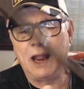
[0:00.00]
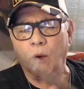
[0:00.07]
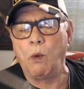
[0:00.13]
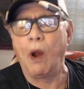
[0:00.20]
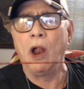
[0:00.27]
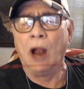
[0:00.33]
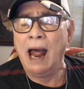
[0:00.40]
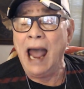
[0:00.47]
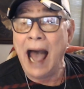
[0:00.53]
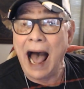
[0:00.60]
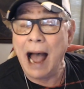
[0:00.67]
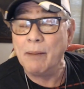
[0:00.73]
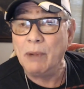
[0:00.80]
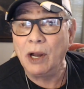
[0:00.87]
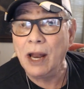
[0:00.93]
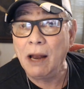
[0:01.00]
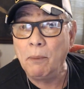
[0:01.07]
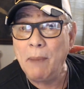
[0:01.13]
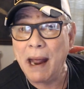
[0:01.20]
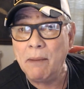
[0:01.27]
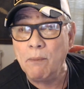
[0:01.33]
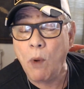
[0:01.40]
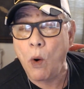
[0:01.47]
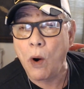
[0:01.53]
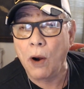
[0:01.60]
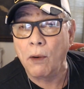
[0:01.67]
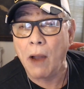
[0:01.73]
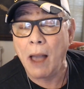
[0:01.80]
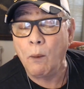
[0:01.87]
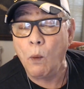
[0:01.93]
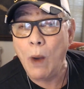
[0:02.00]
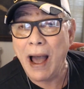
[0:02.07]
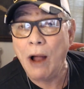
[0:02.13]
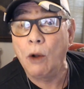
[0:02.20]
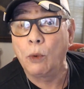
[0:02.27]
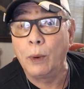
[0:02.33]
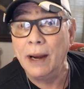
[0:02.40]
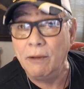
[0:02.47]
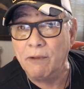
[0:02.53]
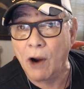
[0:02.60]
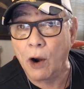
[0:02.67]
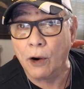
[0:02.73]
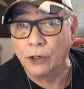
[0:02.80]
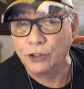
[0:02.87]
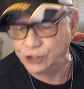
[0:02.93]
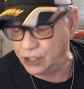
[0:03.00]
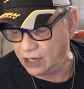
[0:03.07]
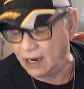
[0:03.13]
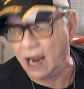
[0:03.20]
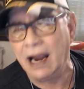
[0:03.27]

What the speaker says: Well, I'm a little bit more well-versed now,